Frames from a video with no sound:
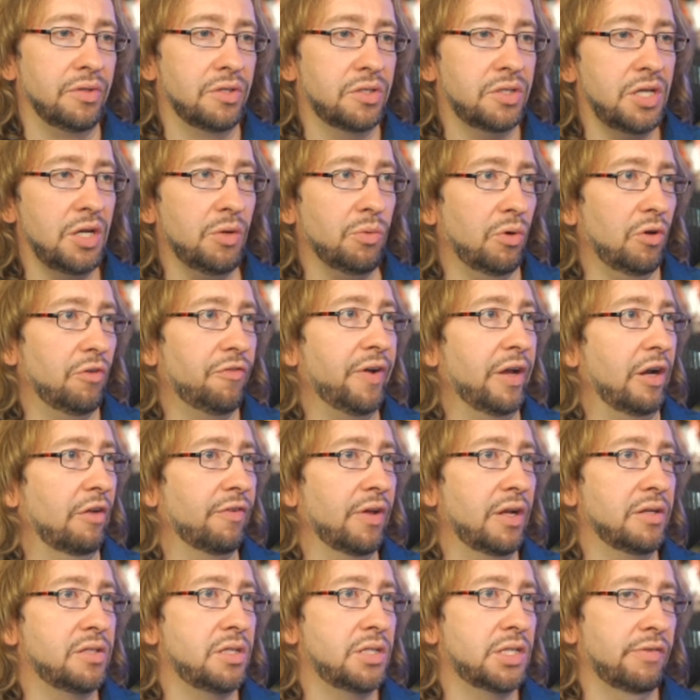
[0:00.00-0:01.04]
the sequel, Final
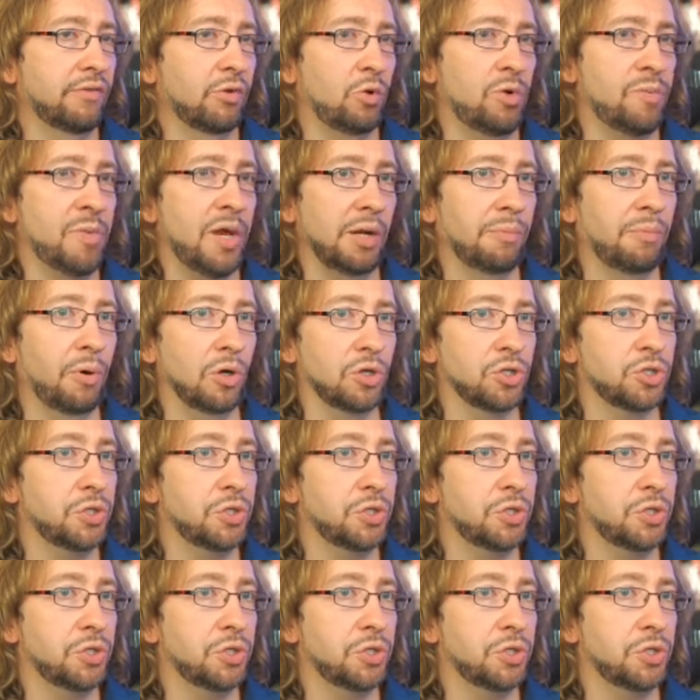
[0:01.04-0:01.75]
Fantasy VII Remake Part